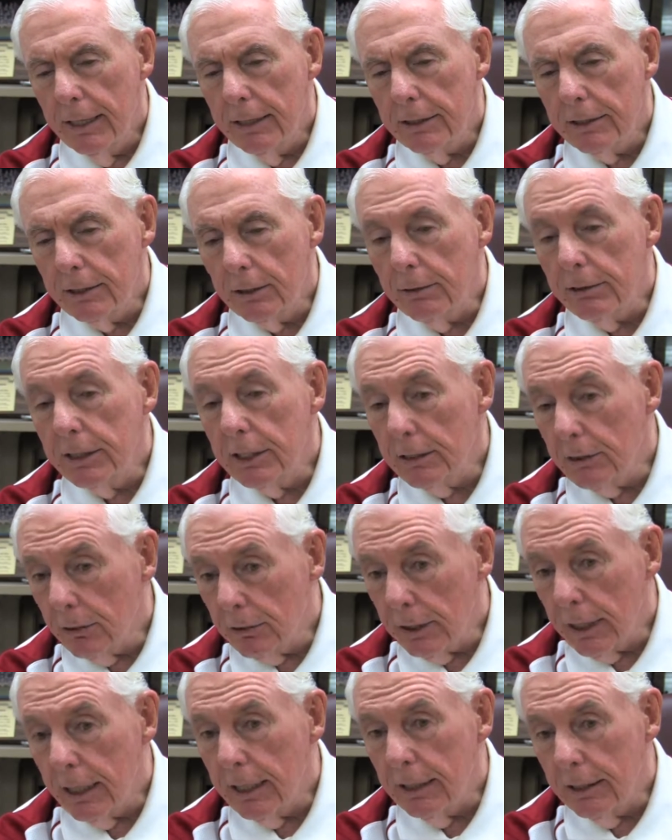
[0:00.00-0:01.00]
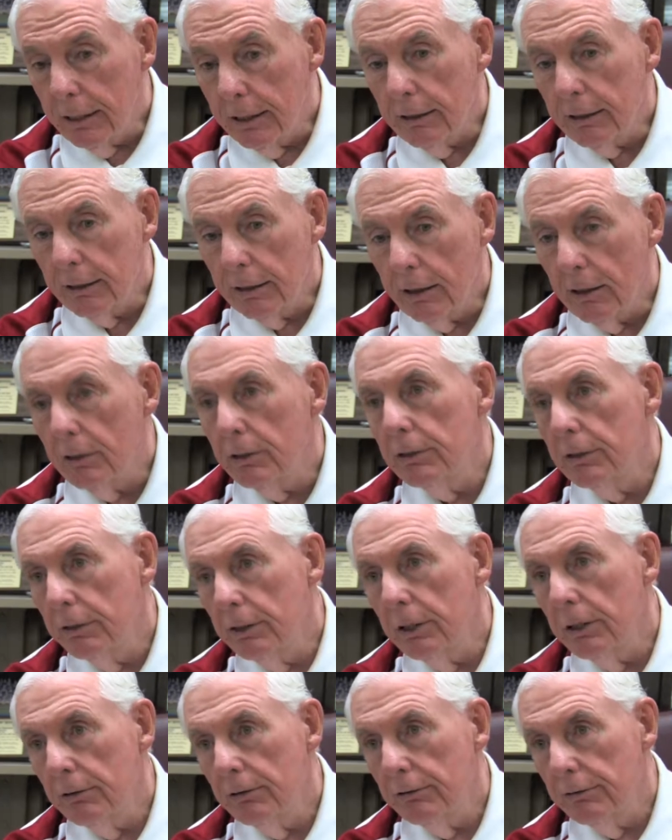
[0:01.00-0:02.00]
so he says, okay, Coach,
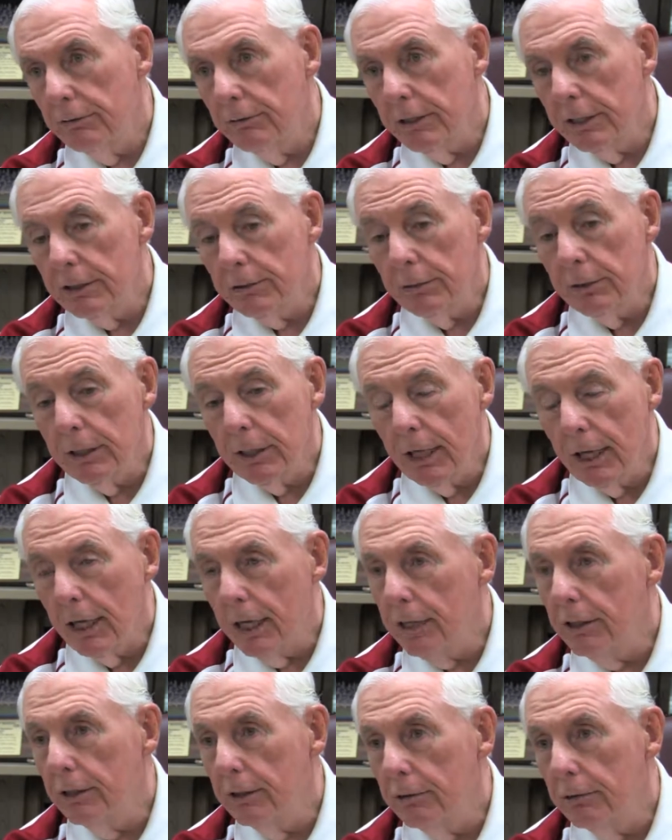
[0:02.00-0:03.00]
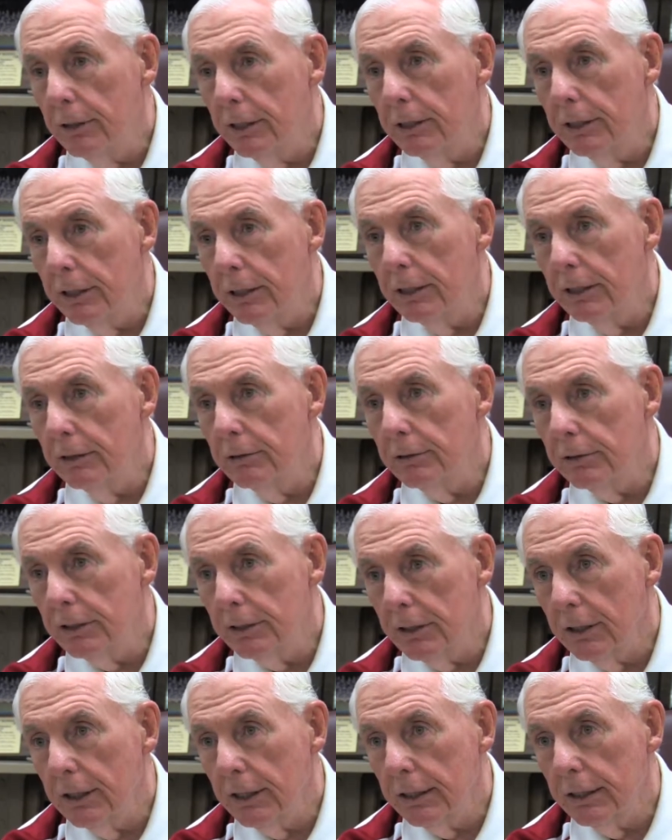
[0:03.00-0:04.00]
Vince will hire you, and you
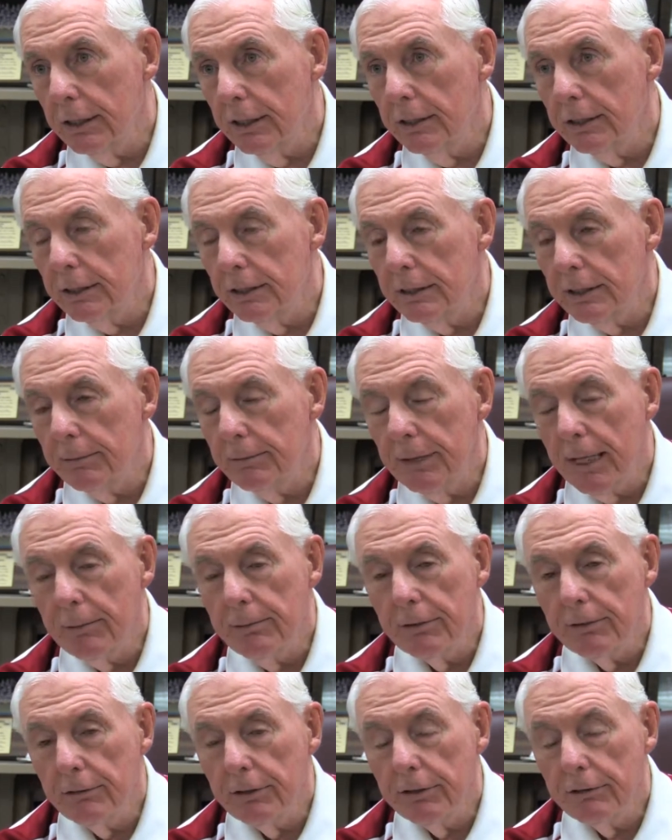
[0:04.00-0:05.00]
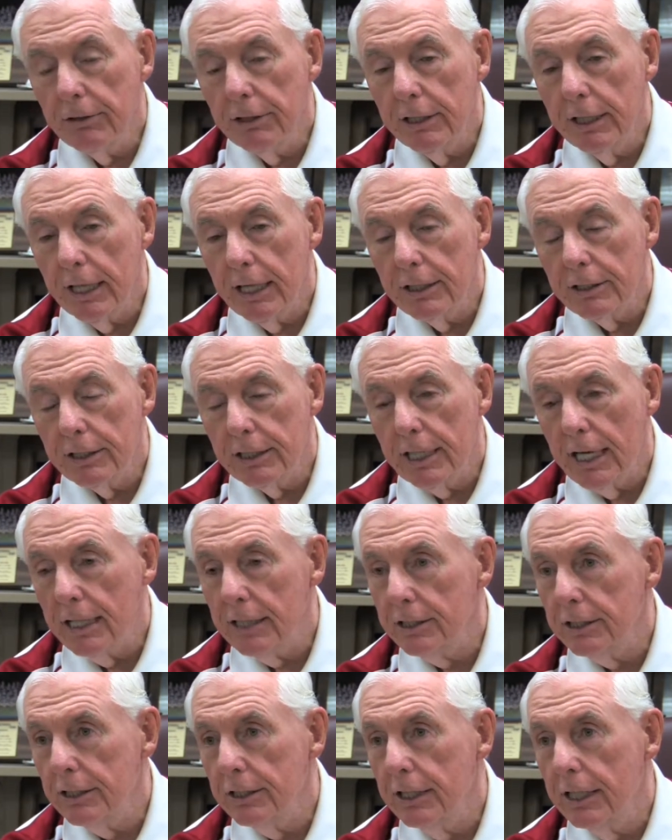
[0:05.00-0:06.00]
start in September for
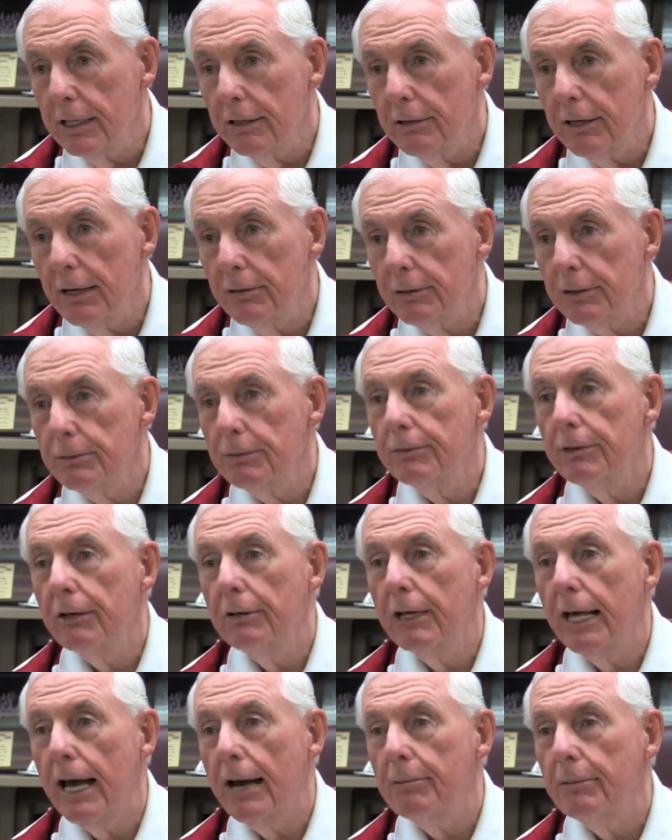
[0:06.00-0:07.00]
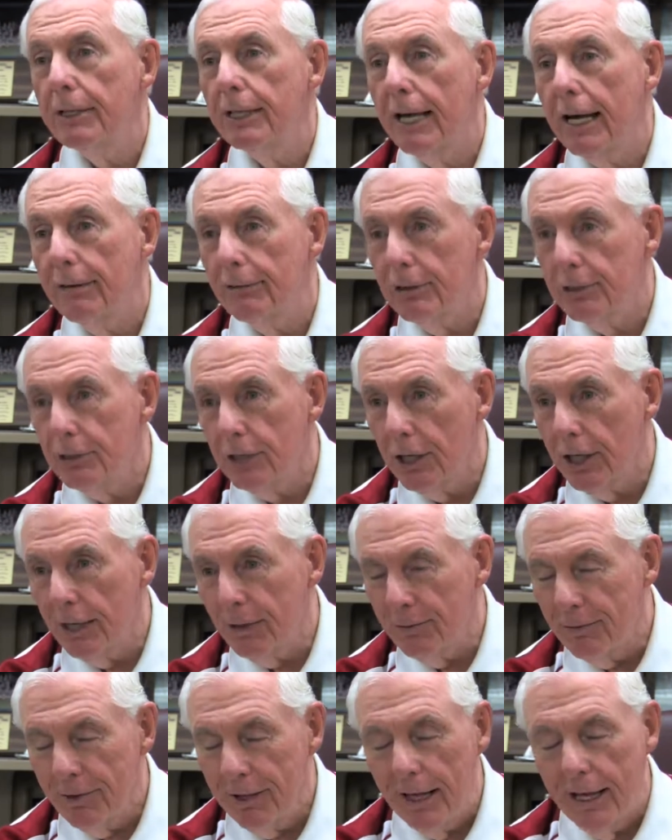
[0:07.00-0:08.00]
$3,000 a year, and I was very happy to have the
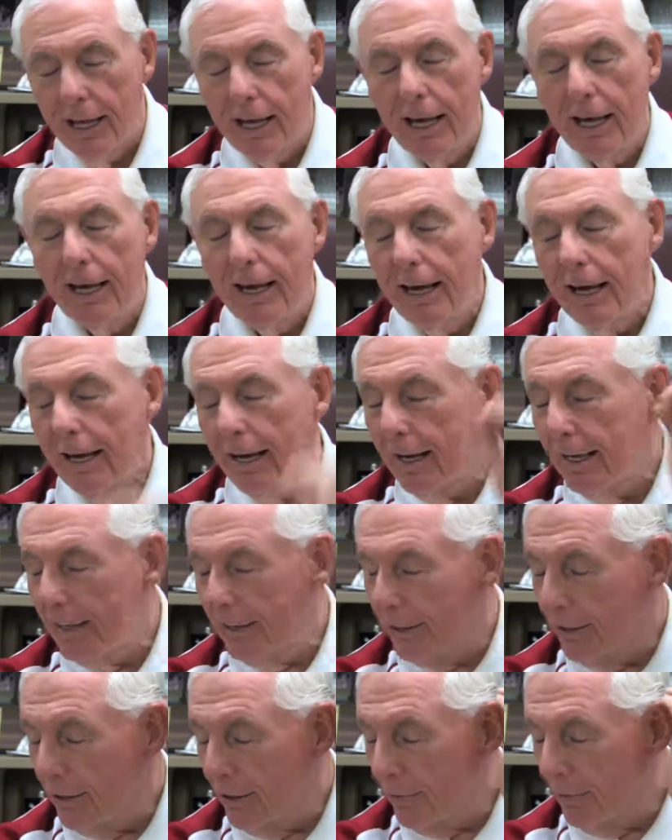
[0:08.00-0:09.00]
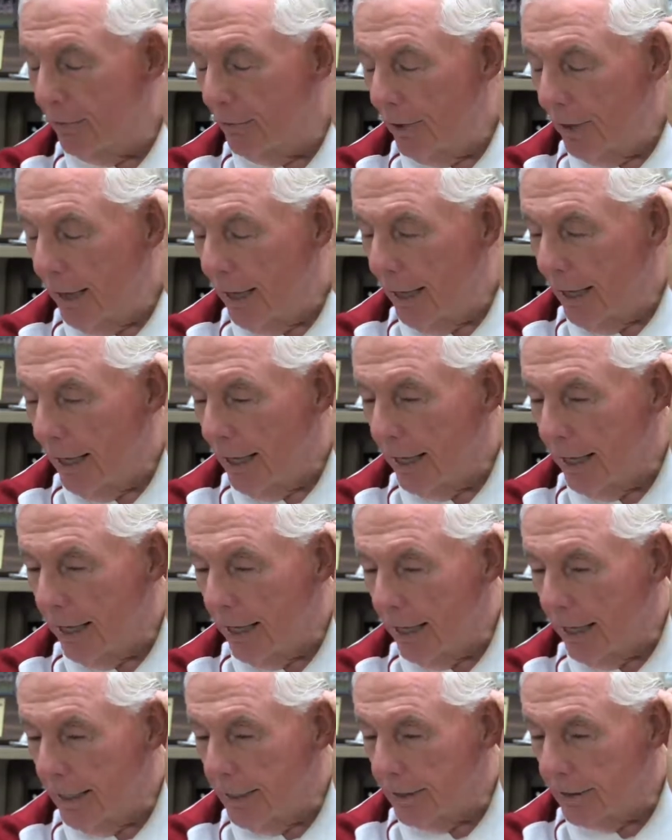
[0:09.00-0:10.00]
job.
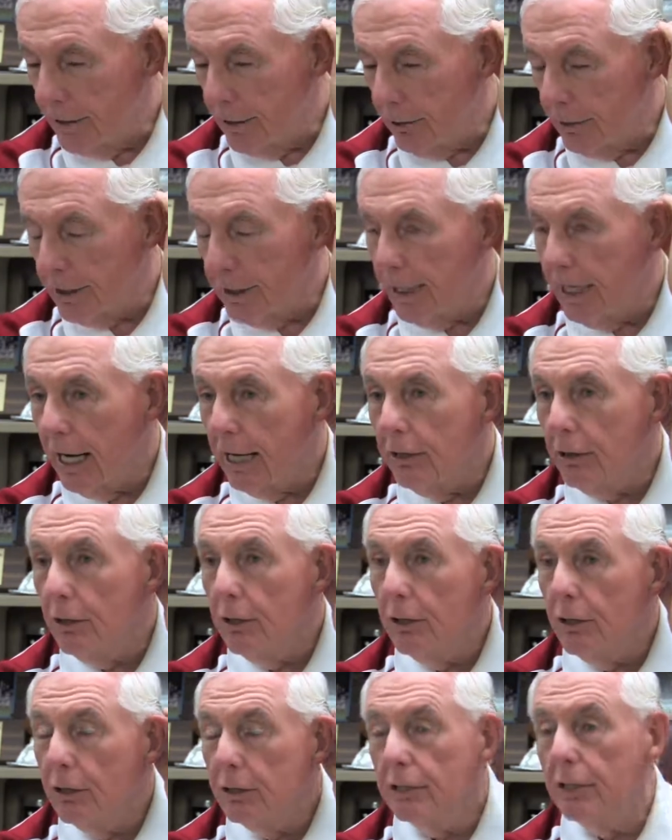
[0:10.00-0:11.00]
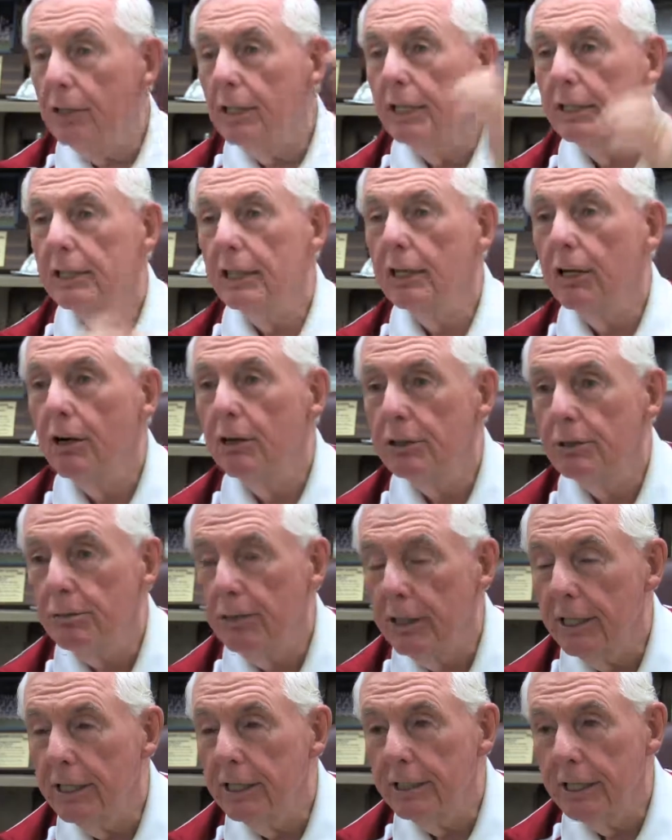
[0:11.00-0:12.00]
And so I said, I'd also like to coach,
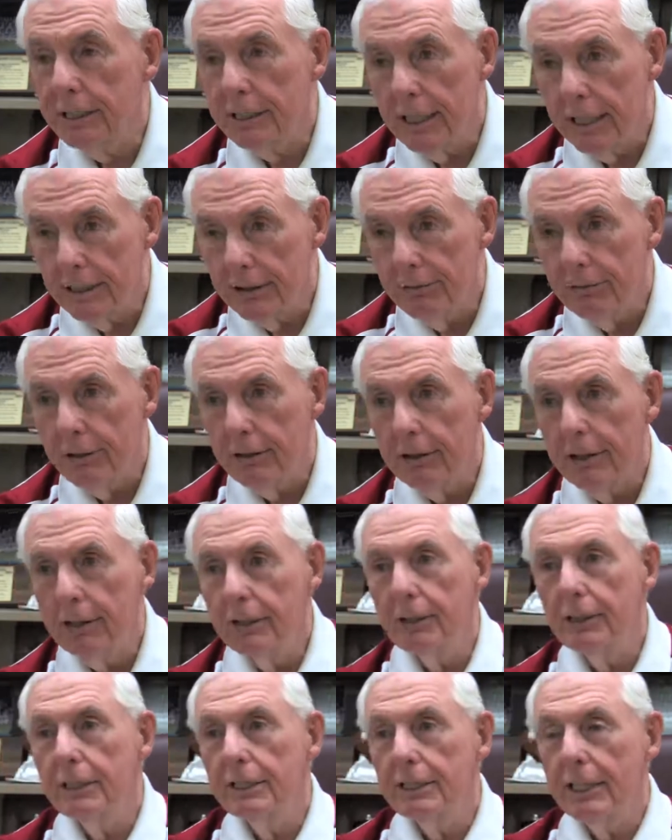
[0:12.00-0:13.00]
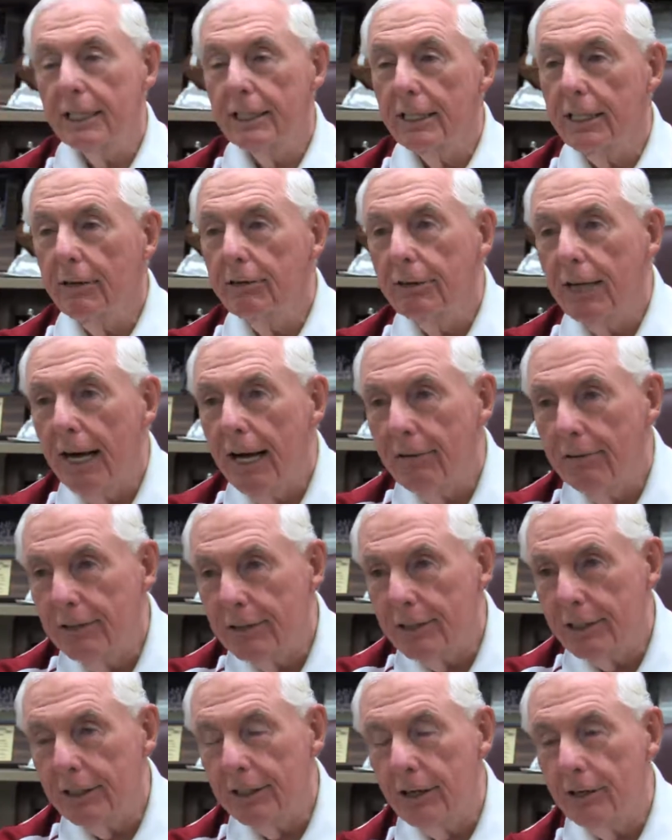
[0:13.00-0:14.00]
but he said, that's very good. He said, love to have you
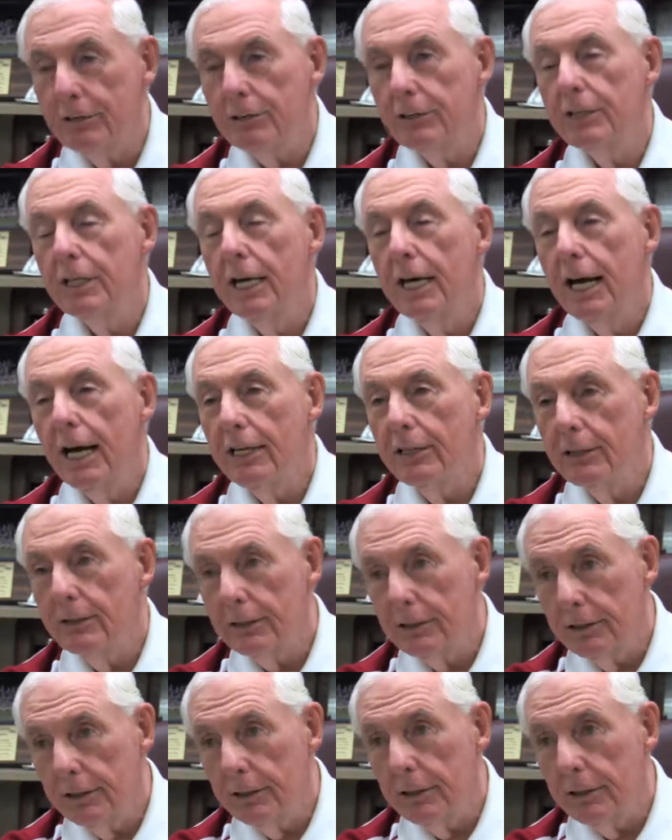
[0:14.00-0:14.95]
as a coach, and you'll